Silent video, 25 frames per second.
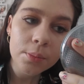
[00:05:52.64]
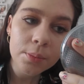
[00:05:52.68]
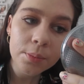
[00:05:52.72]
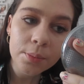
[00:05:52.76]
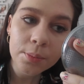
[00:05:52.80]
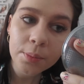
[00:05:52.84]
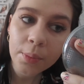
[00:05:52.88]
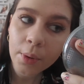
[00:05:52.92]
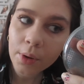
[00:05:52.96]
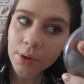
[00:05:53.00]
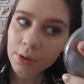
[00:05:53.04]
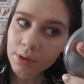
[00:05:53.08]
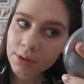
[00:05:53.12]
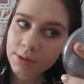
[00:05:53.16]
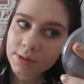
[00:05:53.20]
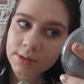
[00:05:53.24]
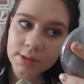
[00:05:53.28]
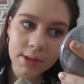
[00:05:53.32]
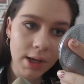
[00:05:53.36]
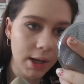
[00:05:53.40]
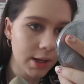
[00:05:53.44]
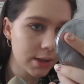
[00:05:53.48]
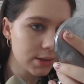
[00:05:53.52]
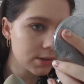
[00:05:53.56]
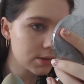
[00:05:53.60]
Both
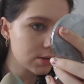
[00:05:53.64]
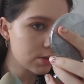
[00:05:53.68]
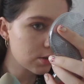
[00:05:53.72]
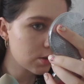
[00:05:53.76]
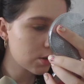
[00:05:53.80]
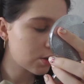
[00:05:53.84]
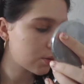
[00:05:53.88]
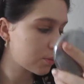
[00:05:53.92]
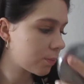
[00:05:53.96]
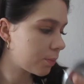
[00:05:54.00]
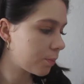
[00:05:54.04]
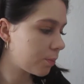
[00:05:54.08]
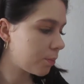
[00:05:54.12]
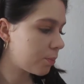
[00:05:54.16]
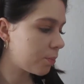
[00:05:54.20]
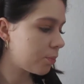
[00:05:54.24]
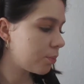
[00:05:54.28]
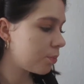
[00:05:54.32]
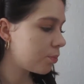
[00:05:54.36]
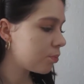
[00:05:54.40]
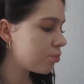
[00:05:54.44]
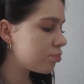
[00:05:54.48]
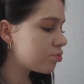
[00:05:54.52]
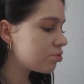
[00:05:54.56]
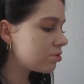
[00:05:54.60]
sides look
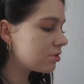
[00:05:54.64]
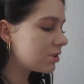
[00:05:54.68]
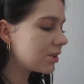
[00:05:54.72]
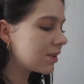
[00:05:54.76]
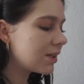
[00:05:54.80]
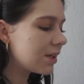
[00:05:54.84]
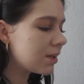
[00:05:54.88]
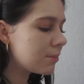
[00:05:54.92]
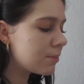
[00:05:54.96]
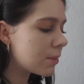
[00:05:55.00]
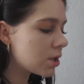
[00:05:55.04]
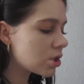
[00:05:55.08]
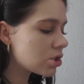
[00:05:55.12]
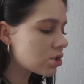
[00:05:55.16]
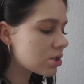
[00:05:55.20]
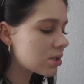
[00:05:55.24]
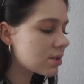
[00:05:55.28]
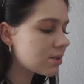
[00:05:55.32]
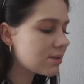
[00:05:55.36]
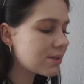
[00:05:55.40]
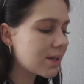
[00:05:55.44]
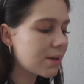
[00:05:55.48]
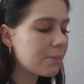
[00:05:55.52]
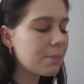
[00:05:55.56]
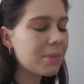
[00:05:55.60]
pretty much the
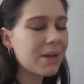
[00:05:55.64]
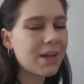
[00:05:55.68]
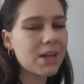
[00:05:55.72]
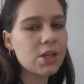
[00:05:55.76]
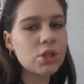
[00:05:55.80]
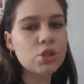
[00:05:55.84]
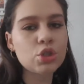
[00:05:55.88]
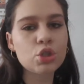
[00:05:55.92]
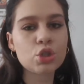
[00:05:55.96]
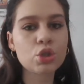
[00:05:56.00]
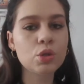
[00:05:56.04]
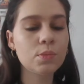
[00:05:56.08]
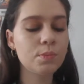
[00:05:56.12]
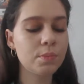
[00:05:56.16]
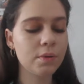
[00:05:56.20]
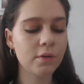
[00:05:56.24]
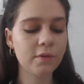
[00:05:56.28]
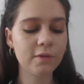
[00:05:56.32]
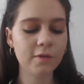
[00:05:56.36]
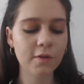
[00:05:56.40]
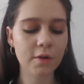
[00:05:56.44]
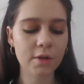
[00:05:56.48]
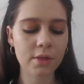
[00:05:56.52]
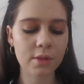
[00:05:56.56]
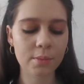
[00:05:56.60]
same, but I do
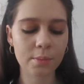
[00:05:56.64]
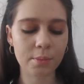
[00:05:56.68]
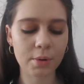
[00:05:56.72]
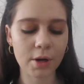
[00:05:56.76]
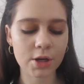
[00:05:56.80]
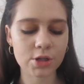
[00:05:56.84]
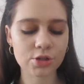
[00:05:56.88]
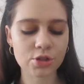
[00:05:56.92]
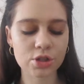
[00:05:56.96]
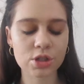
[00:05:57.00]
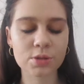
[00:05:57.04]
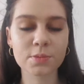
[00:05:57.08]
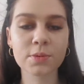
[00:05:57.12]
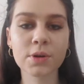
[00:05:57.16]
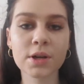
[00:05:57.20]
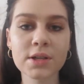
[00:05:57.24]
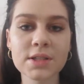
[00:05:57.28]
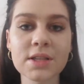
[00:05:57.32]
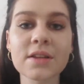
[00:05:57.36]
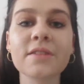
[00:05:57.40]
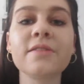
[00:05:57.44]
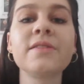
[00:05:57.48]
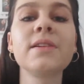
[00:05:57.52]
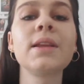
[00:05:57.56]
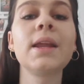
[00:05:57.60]
prefer the brush just
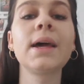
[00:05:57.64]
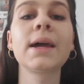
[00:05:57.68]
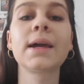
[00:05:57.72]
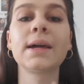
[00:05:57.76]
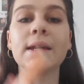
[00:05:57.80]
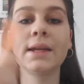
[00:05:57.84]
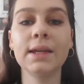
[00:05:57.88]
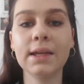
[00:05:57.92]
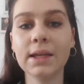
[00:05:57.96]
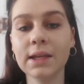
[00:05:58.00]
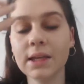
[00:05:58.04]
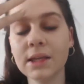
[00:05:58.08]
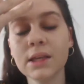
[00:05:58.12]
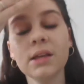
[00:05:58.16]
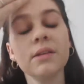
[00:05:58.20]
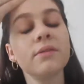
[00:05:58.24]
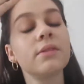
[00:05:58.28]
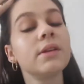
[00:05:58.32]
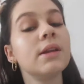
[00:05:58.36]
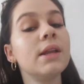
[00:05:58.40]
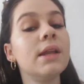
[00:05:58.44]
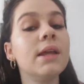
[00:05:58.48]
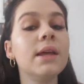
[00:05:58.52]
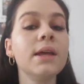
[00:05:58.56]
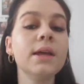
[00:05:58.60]
because I feel like it
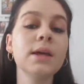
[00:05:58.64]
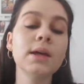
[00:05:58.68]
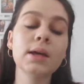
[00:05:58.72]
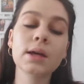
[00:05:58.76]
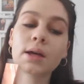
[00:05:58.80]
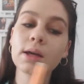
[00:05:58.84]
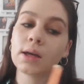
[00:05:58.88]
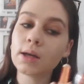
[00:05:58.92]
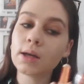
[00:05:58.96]
evenly